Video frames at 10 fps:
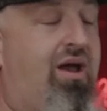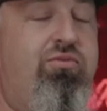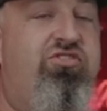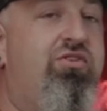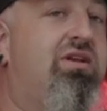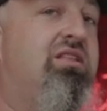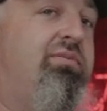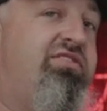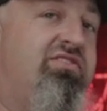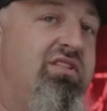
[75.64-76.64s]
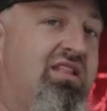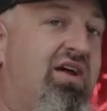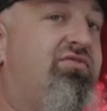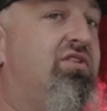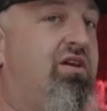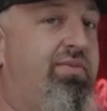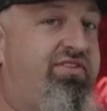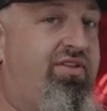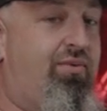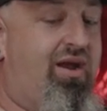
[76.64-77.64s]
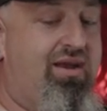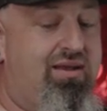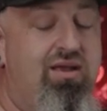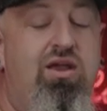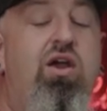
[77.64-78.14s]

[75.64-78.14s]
I'm shooting a little bit to the left or a little bit to the right.